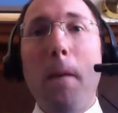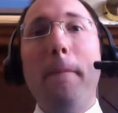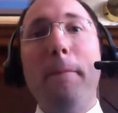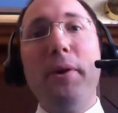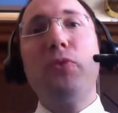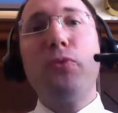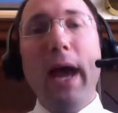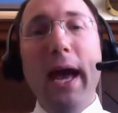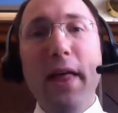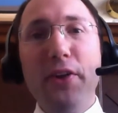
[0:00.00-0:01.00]
but
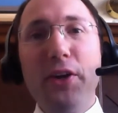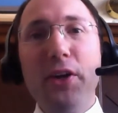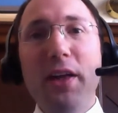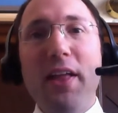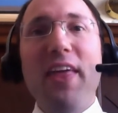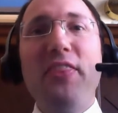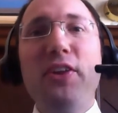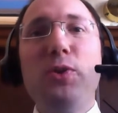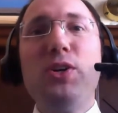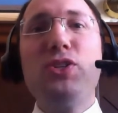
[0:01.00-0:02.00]
rather that
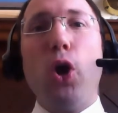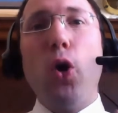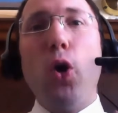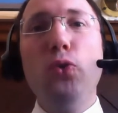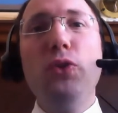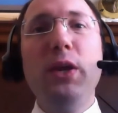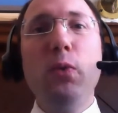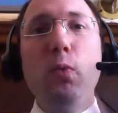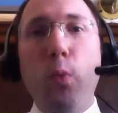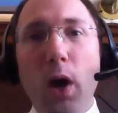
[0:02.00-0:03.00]
there is only
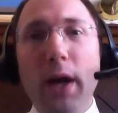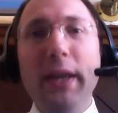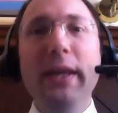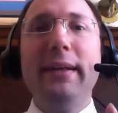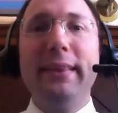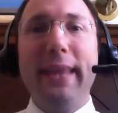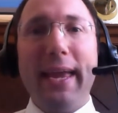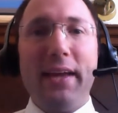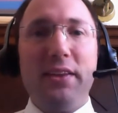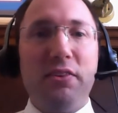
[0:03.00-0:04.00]
one
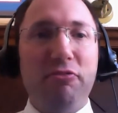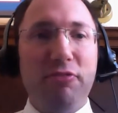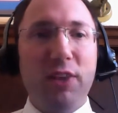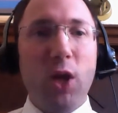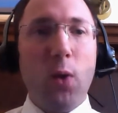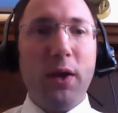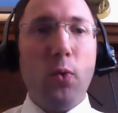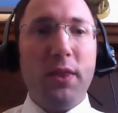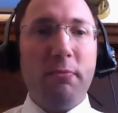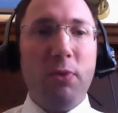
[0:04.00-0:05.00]
land flowing
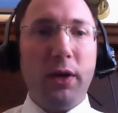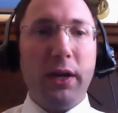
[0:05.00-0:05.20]
with milk and